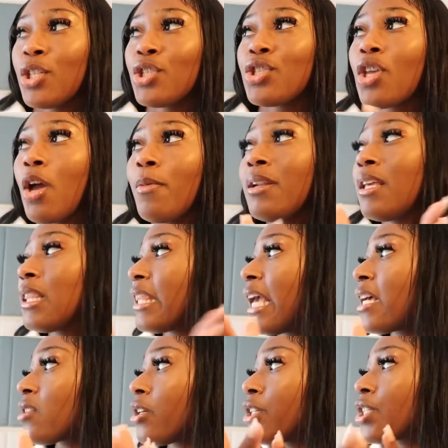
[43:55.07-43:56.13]
So many
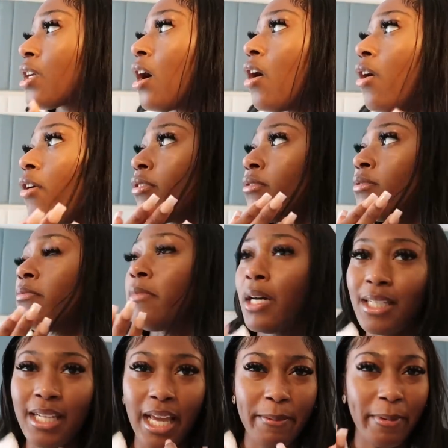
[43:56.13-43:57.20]
things are shut on
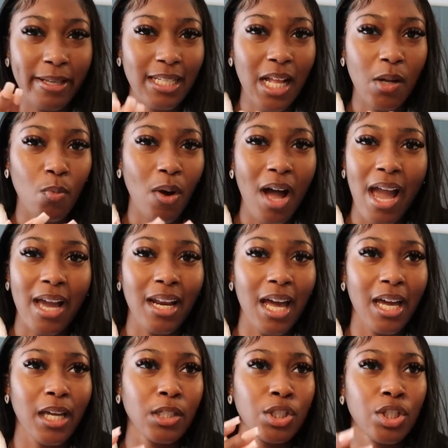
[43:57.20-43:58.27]
Monday, but it's like, why?
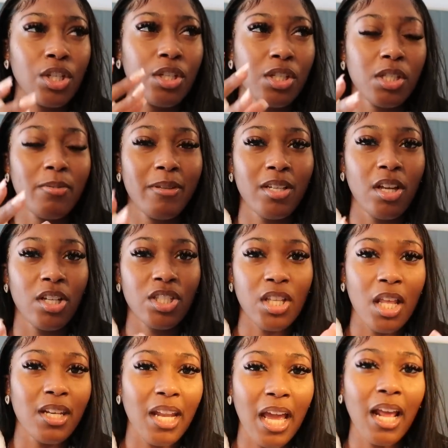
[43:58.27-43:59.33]
Like, shouldn't it just be shut on
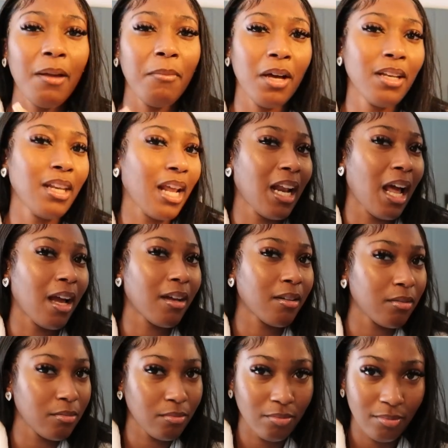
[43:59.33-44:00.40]
Sunday, Monday? Like,
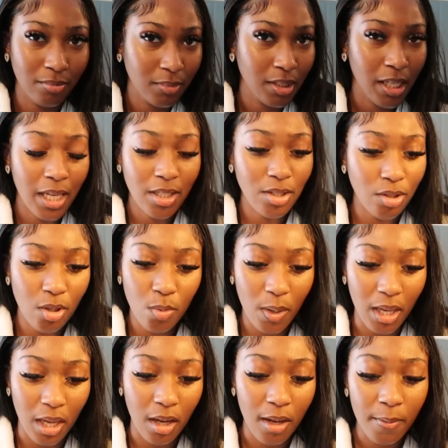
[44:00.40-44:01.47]
it's a new
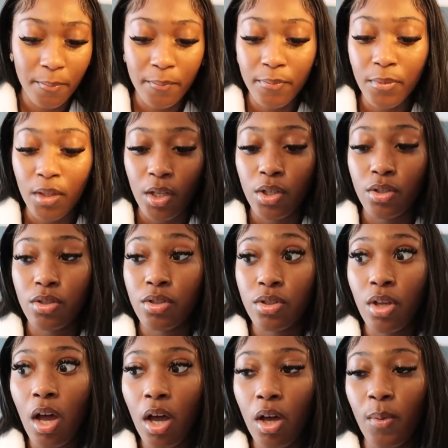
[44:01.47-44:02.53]
week.
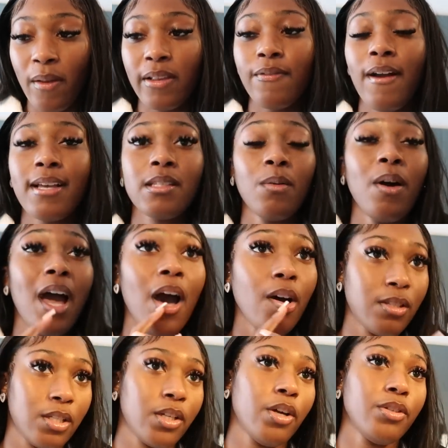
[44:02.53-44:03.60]
So we have to find somewhere
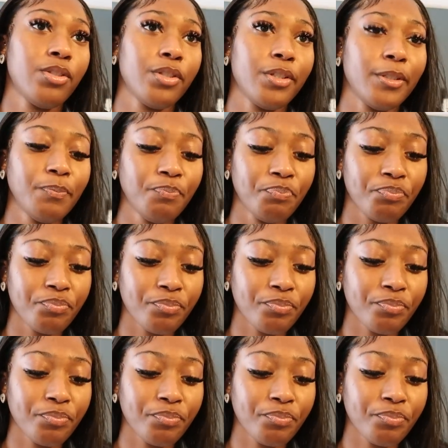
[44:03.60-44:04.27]
else to go to.